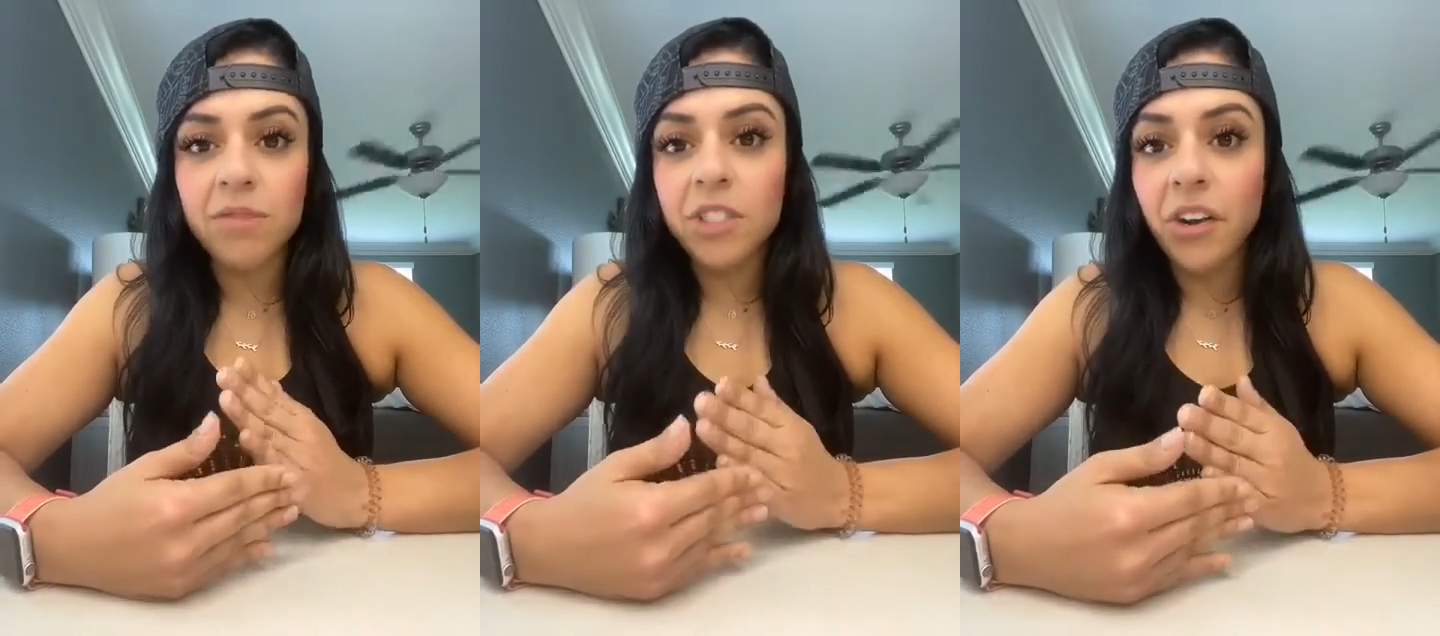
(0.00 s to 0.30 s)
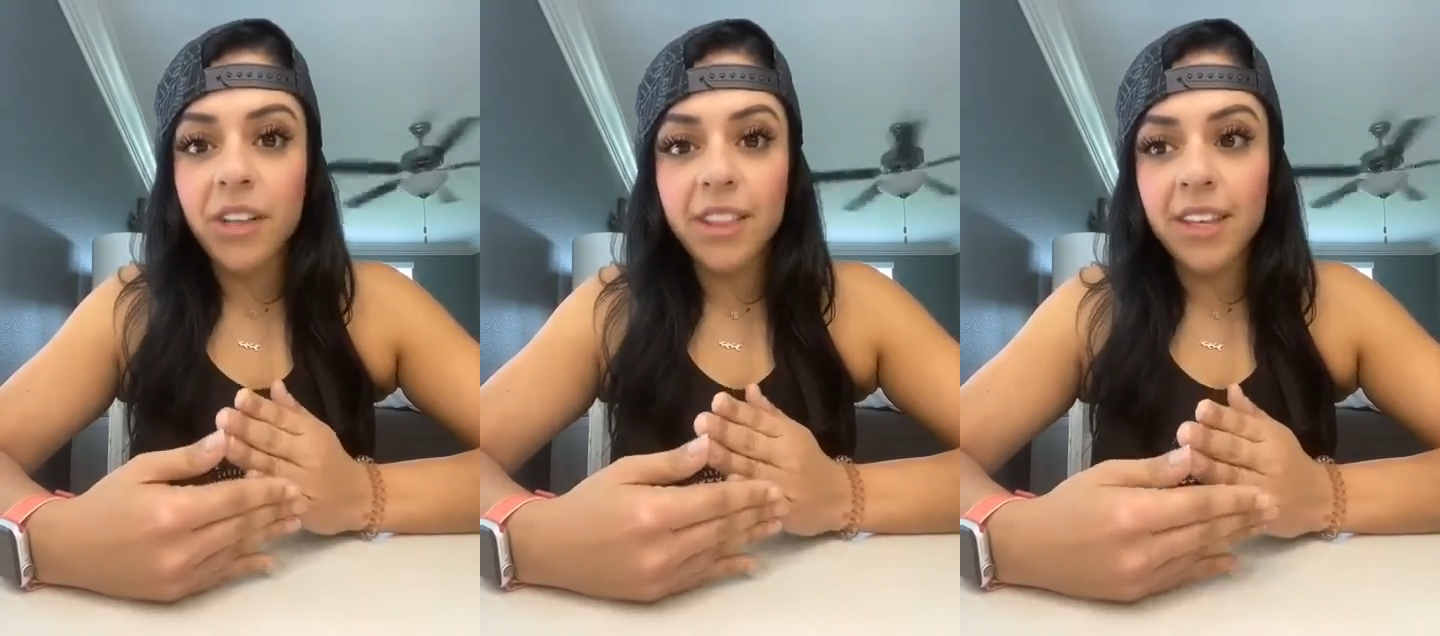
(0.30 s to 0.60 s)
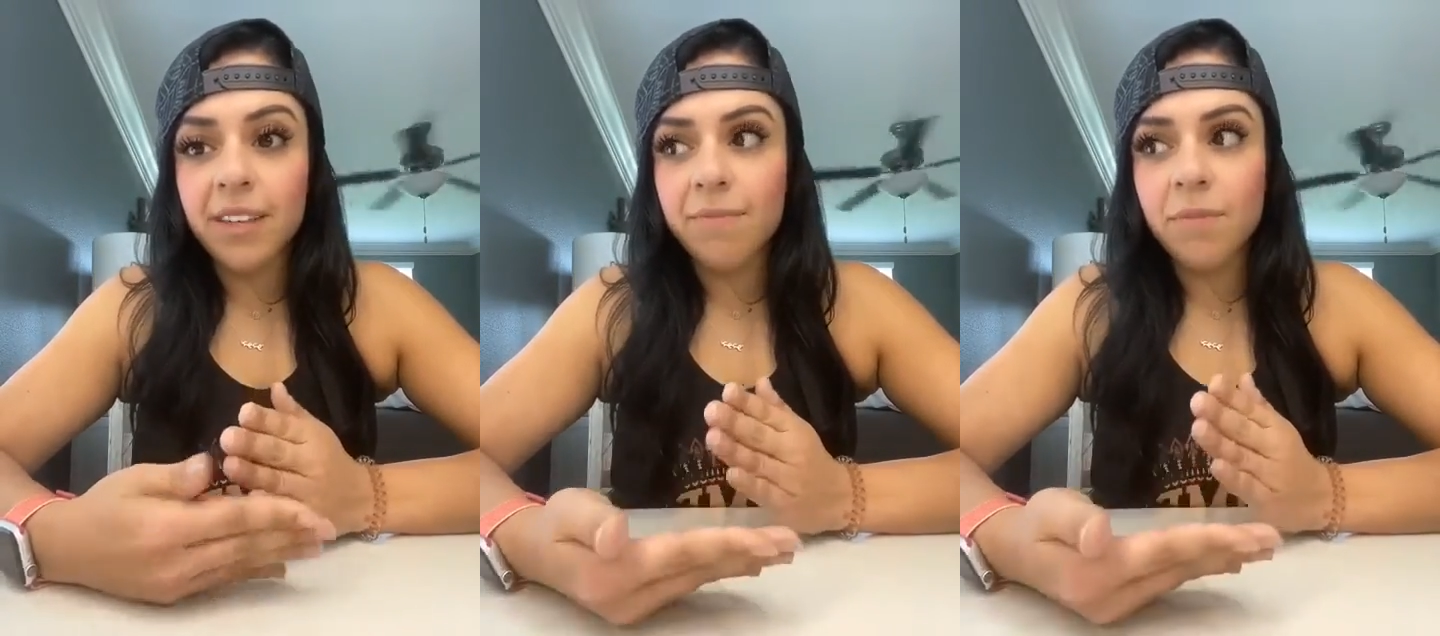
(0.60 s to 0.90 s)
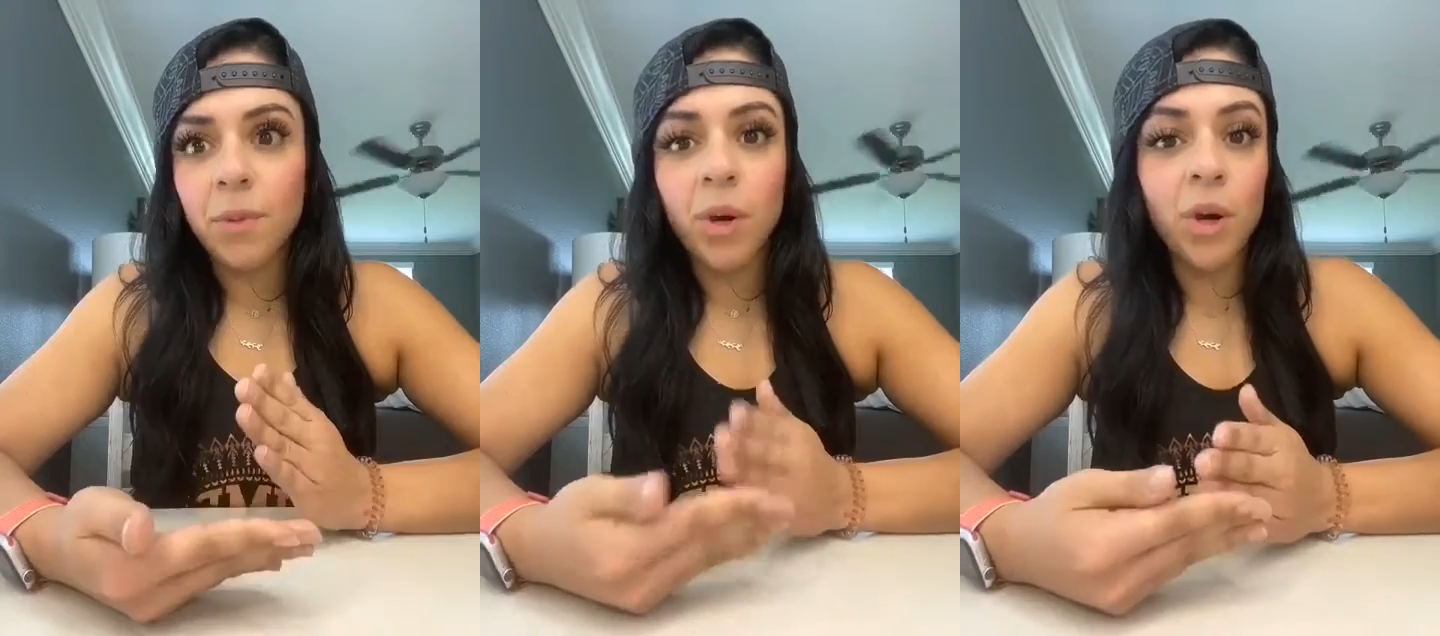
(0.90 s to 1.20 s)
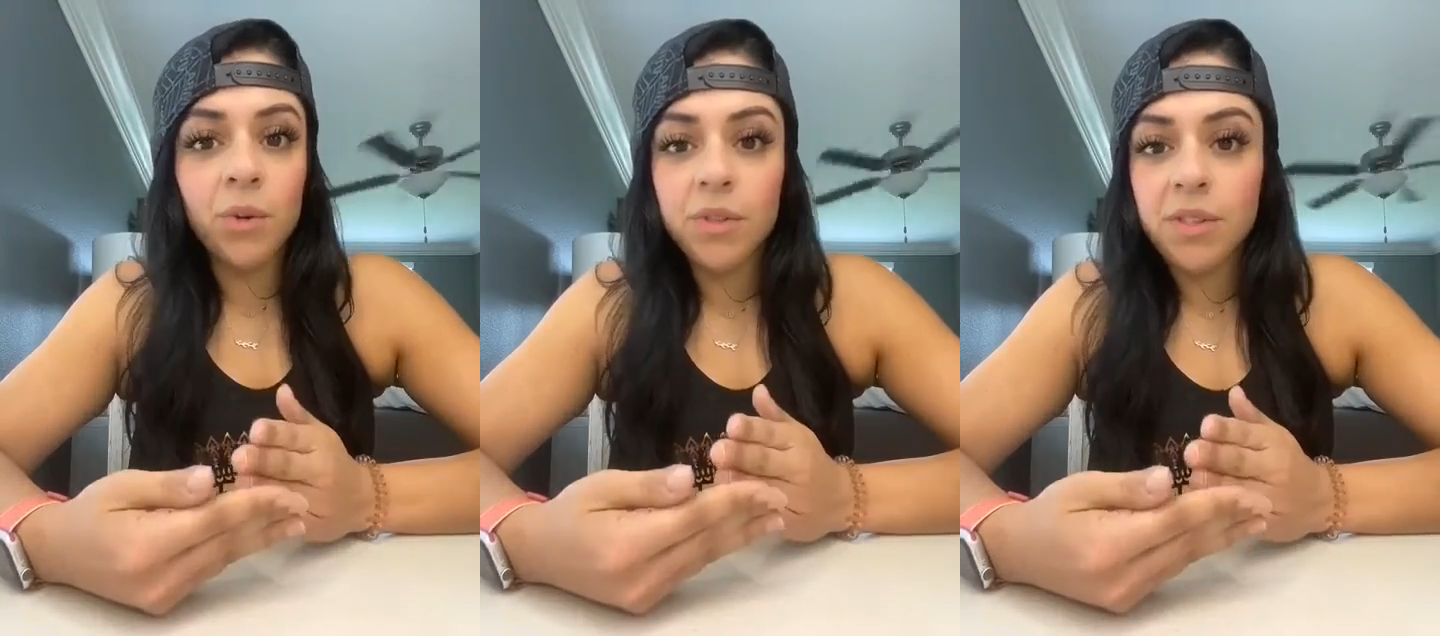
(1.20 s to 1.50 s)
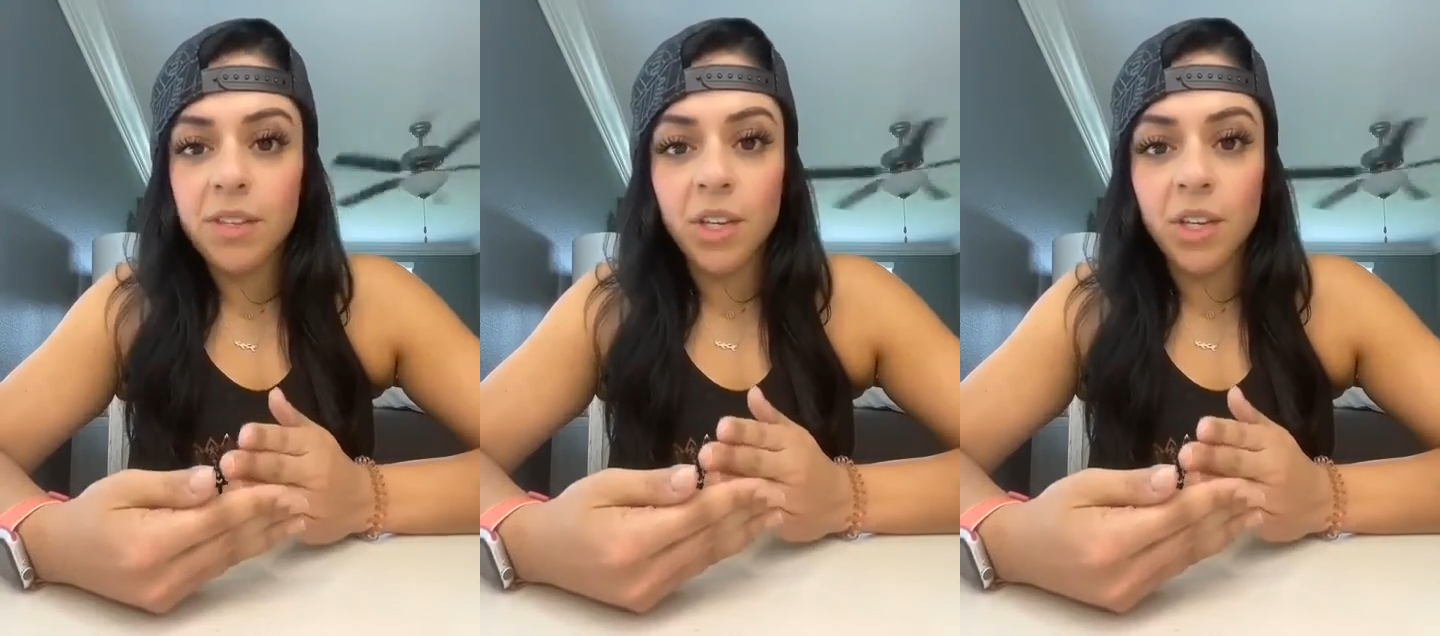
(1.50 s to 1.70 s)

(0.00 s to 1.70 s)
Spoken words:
sharing the post,